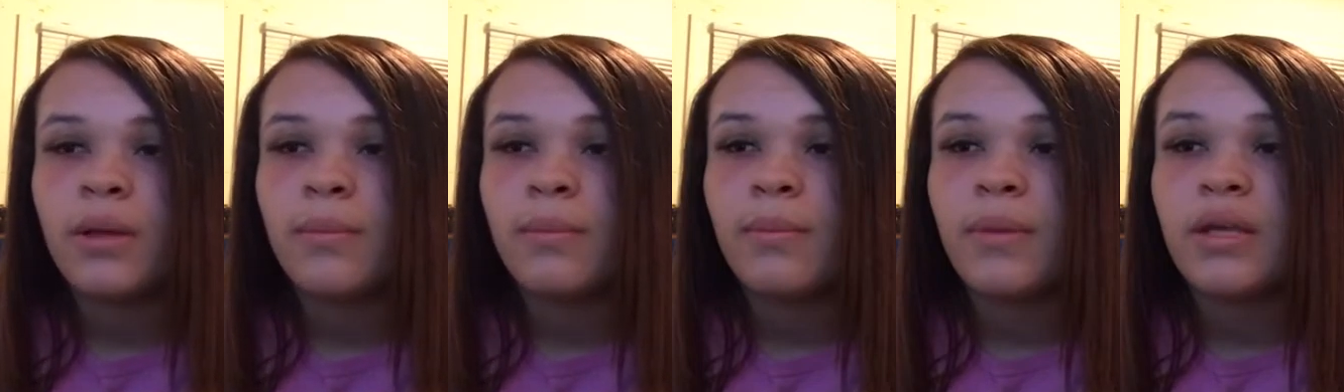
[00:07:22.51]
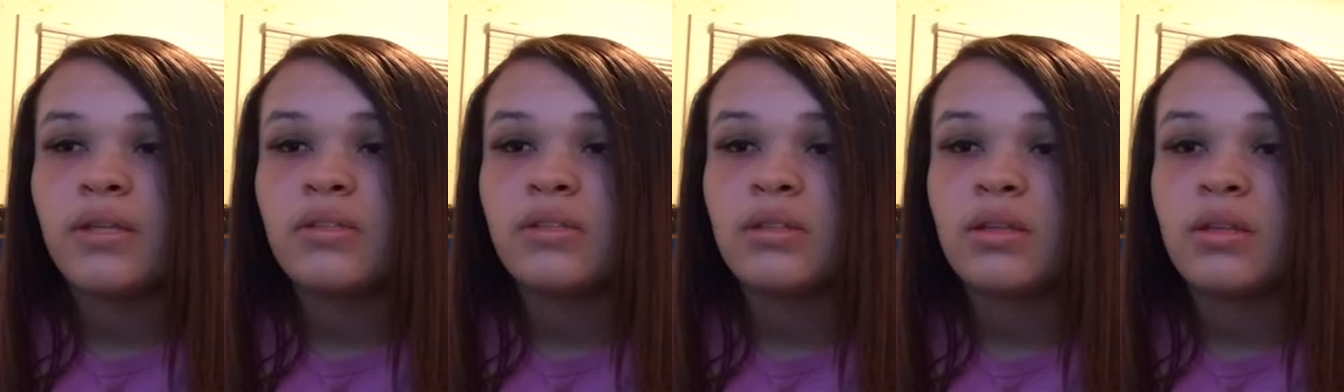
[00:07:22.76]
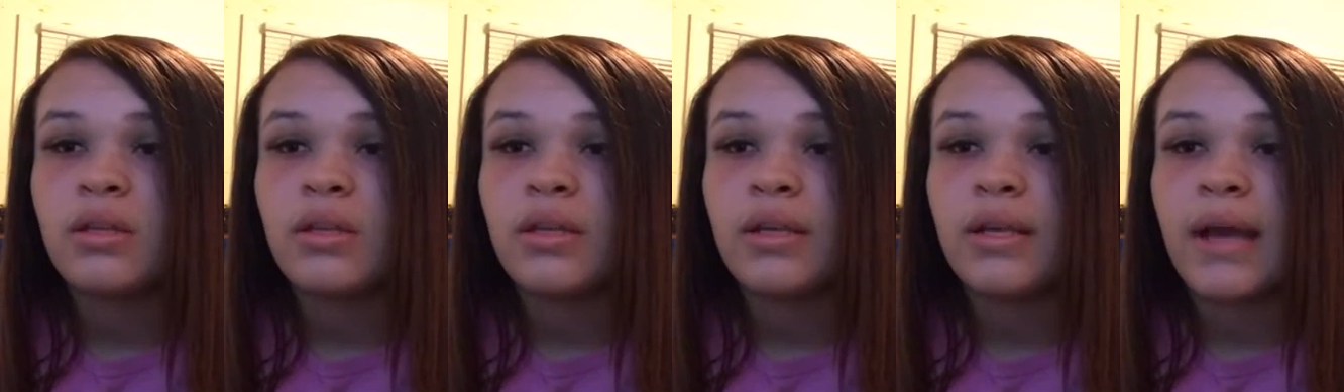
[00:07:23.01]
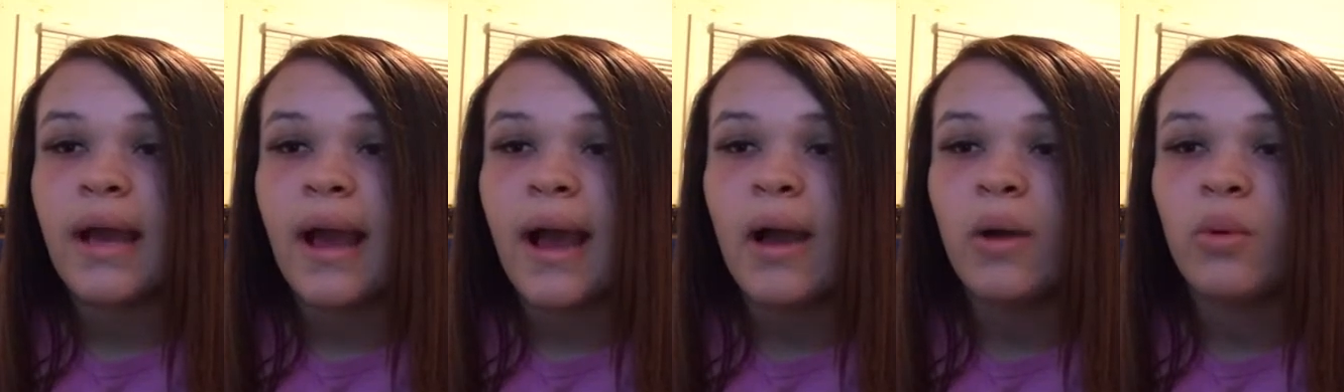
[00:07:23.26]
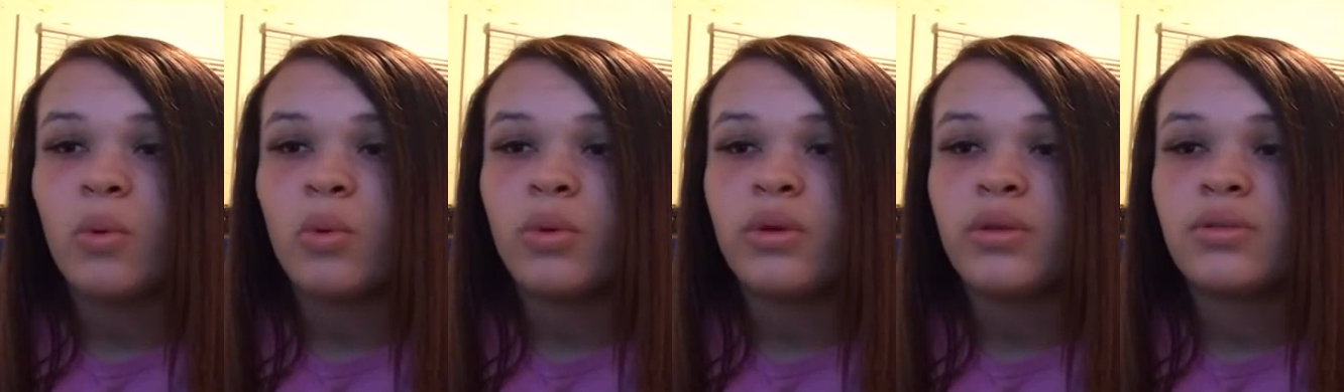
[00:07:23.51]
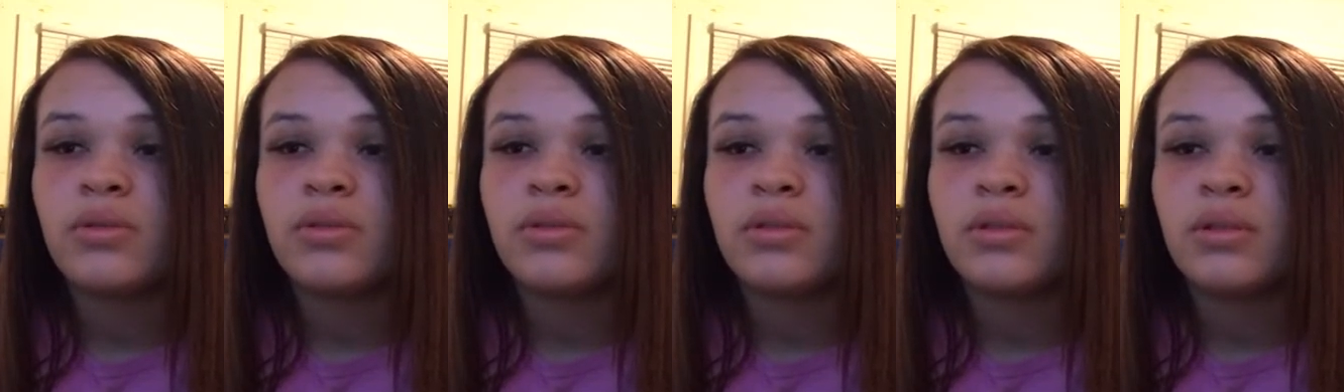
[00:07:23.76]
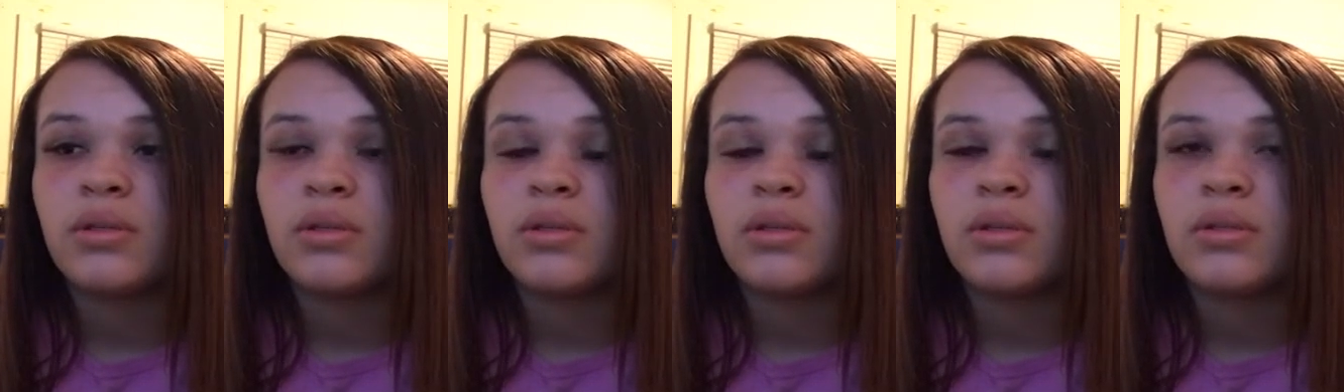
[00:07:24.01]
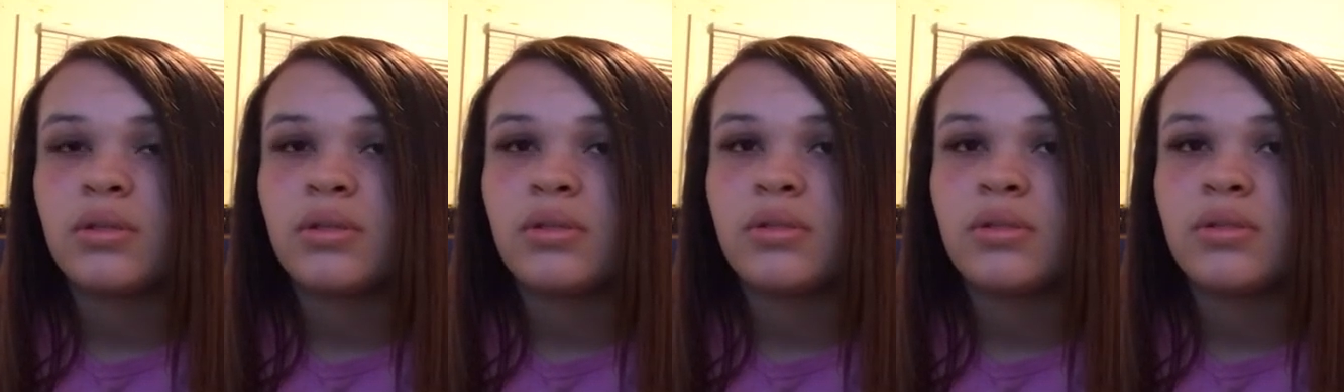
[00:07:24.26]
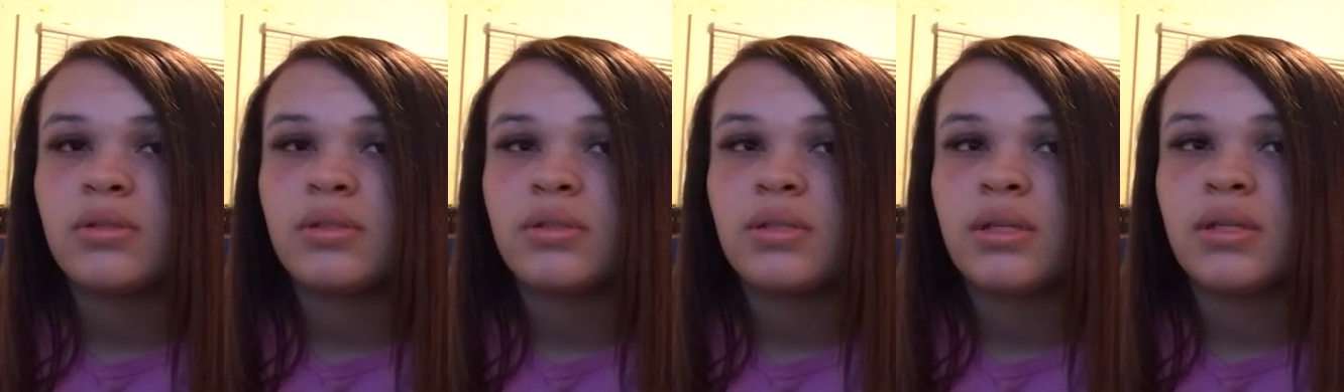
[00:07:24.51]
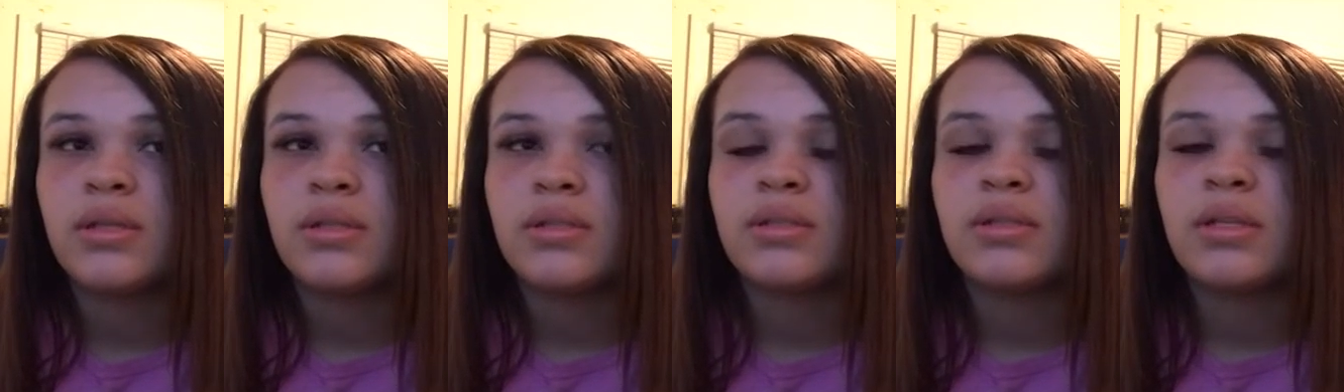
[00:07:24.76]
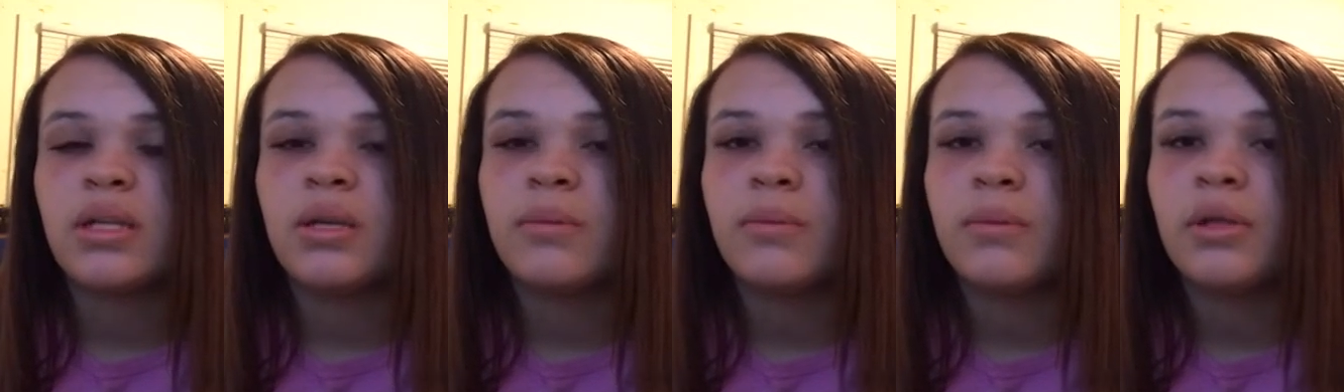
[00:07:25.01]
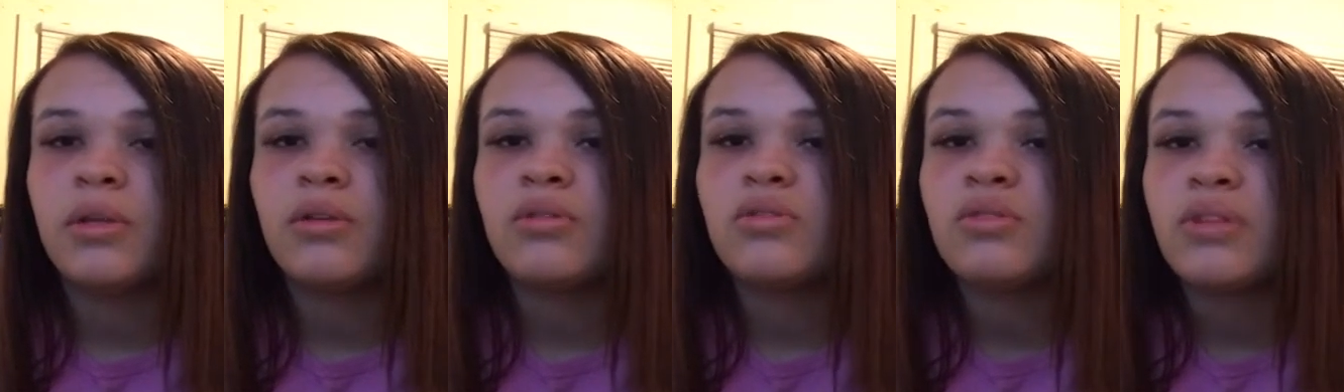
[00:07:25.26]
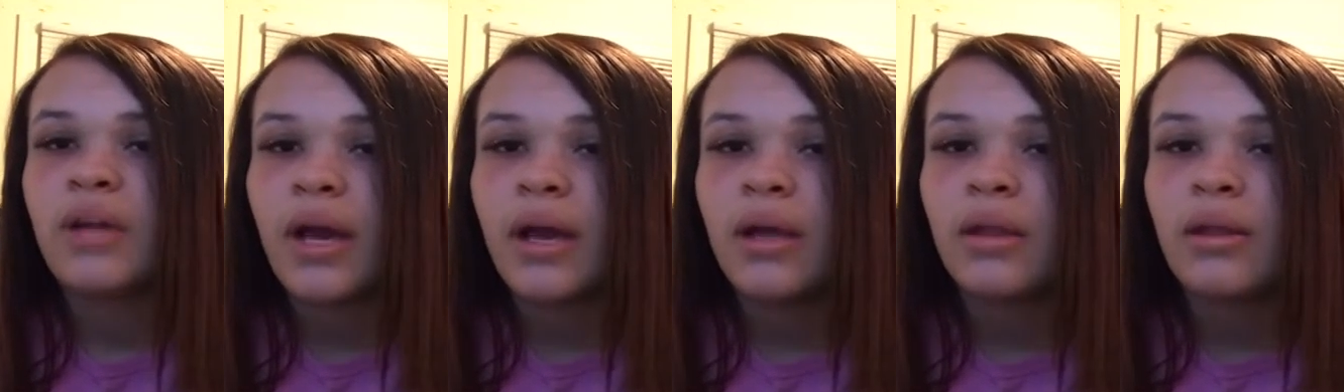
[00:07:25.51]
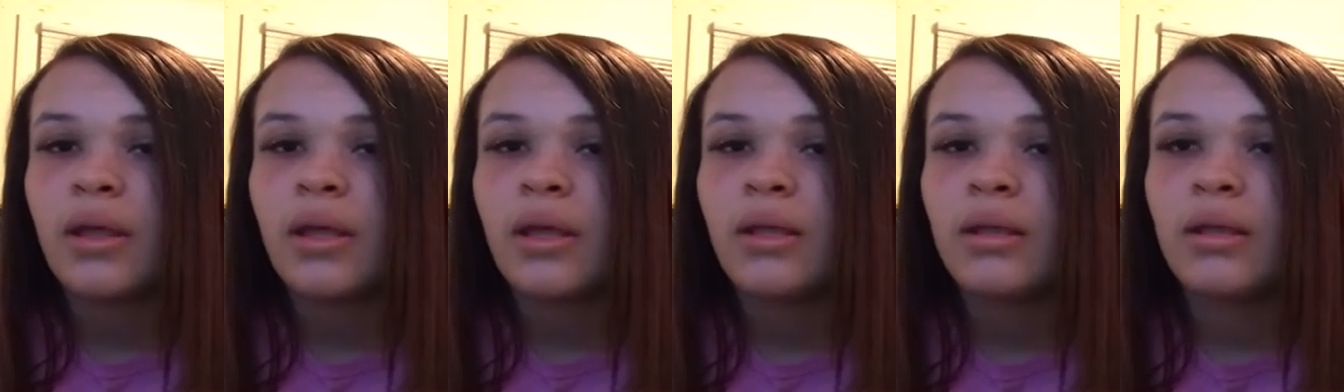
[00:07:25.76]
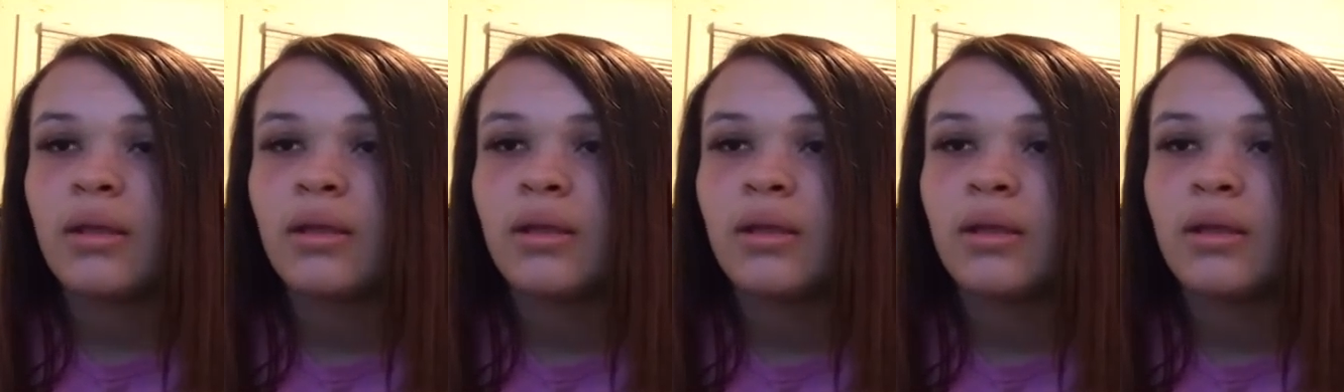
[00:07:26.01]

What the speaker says: basically I went to 6 centimeters dilated.